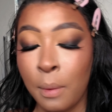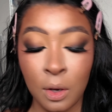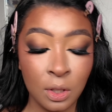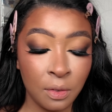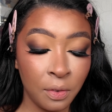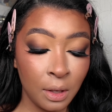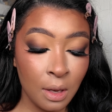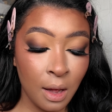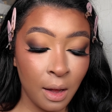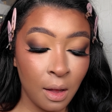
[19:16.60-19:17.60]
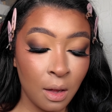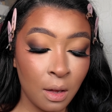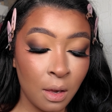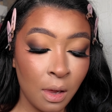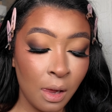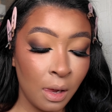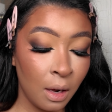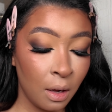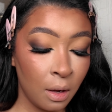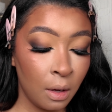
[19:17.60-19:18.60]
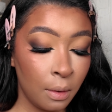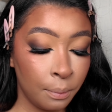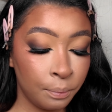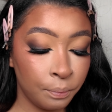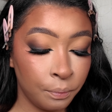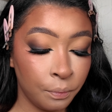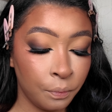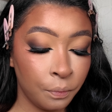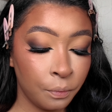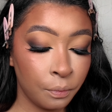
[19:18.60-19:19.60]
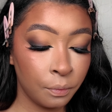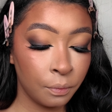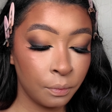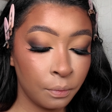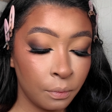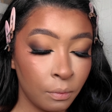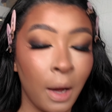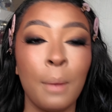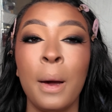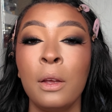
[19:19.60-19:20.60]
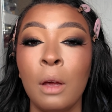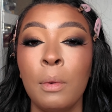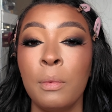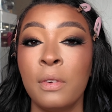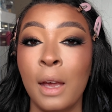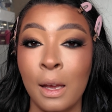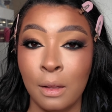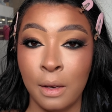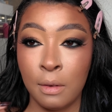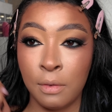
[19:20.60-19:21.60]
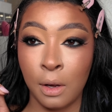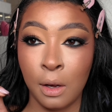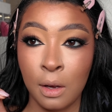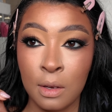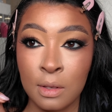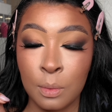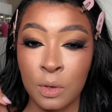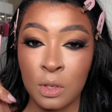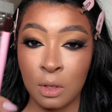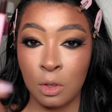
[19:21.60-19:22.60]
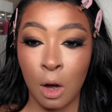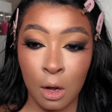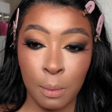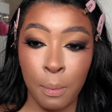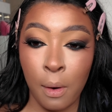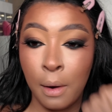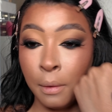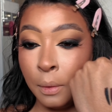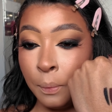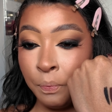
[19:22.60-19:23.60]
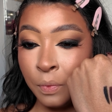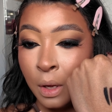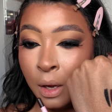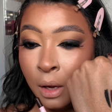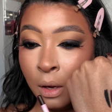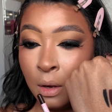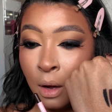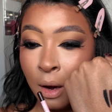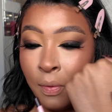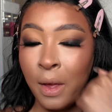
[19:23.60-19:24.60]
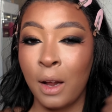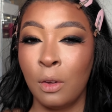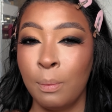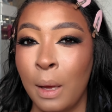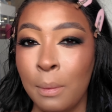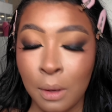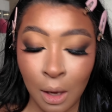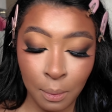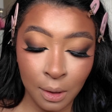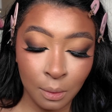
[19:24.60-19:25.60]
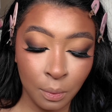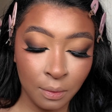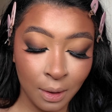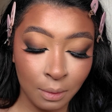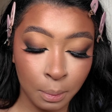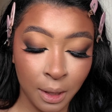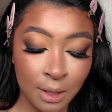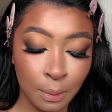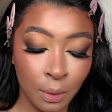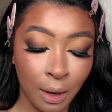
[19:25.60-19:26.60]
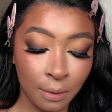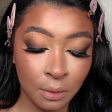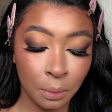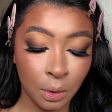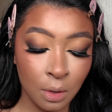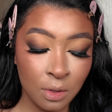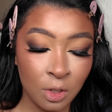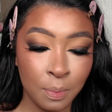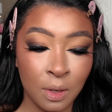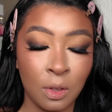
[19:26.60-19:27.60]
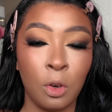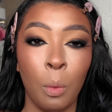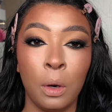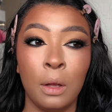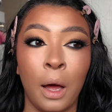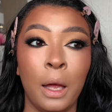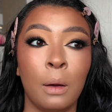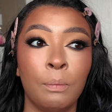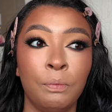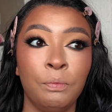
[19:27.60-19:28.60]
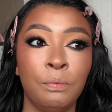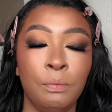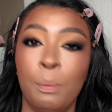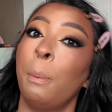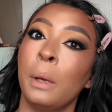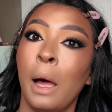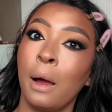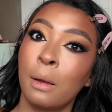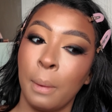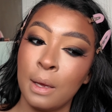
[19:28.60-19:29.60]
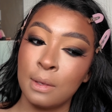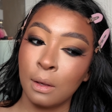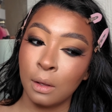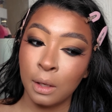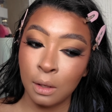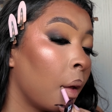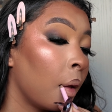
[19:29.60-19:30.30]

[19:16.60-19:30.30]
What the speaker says: But I just feel like, right, I might go in with Killing It first, which is a dark brown, and then maybe go in with Irreplaceable afterwards, just because I don't want it like black basically.